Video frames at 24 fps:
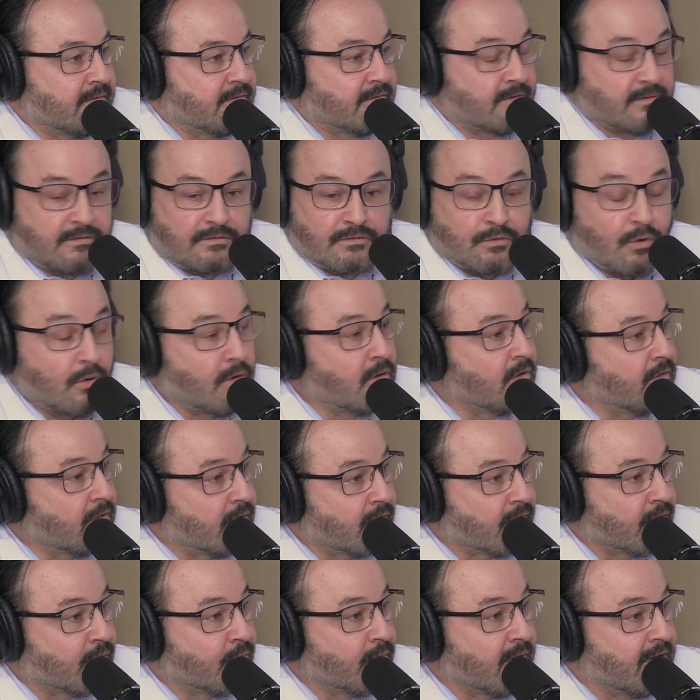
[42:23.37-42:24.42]
stole
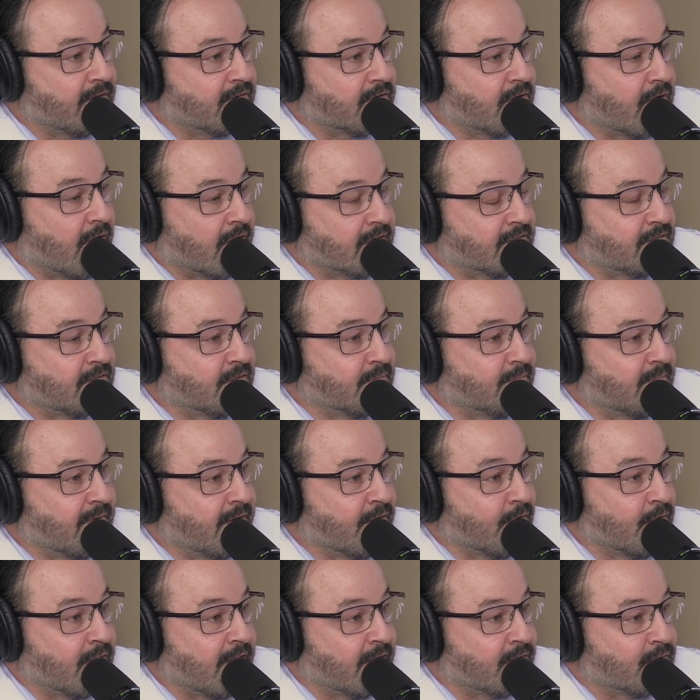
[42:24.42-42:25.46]
our Grinch costume. I
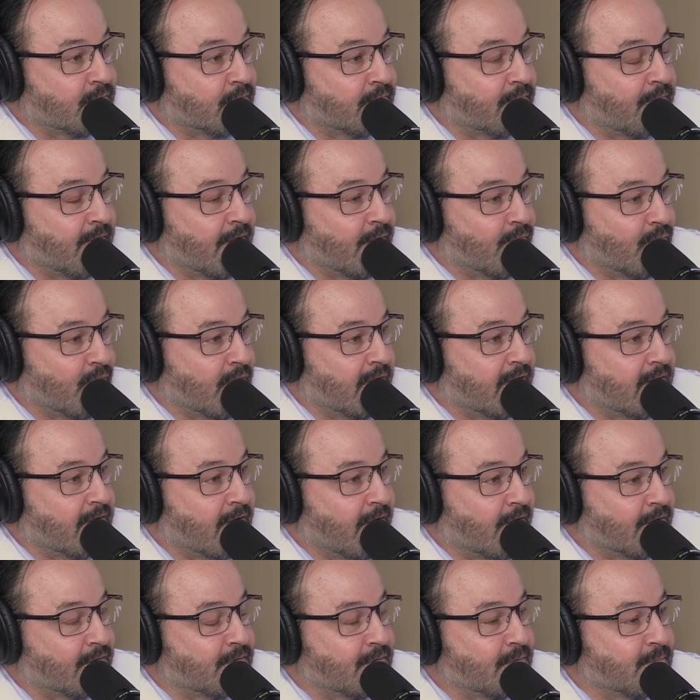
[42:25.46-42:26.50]
know that's your favorite
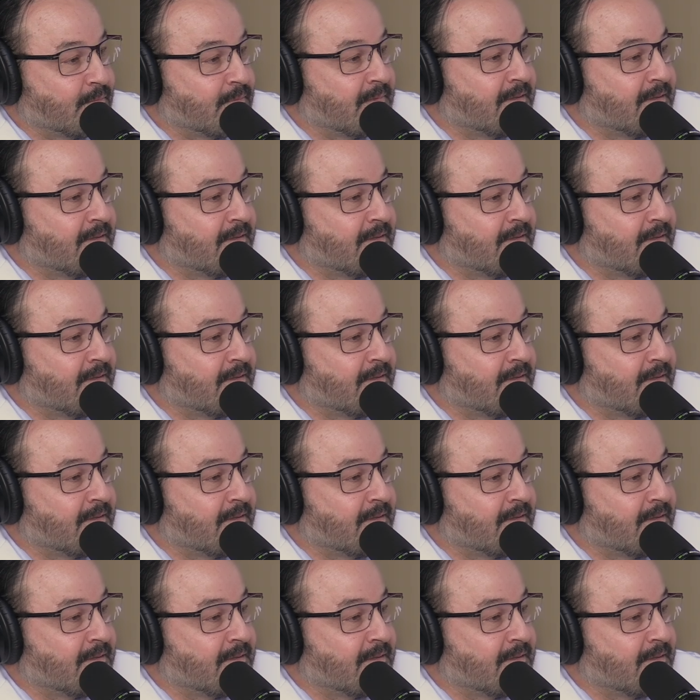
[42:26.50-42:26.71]
costume.